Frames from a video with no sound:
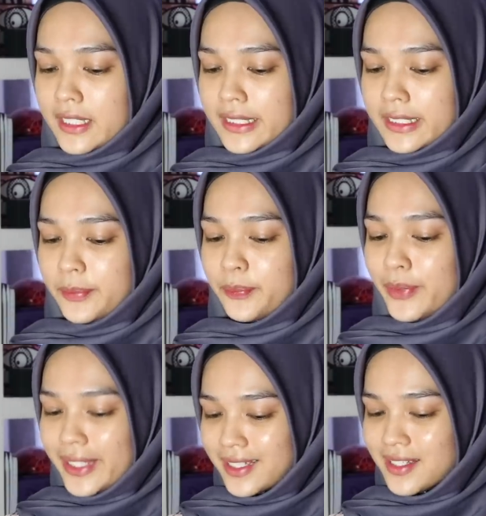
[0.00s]
dia a
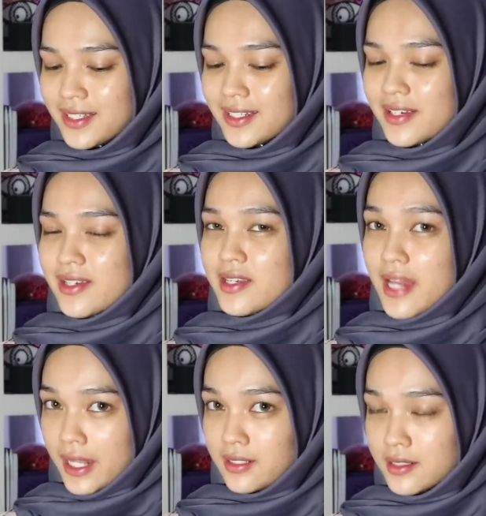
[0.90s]
bit
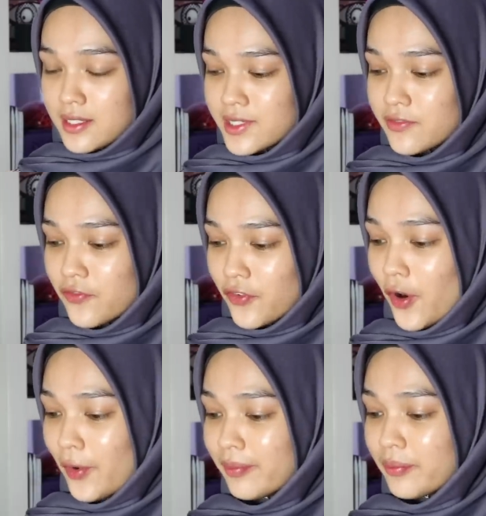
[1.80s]
dense
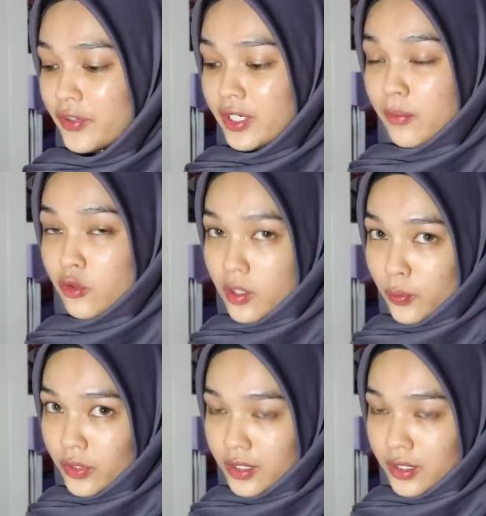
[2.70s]
from Brina Beauty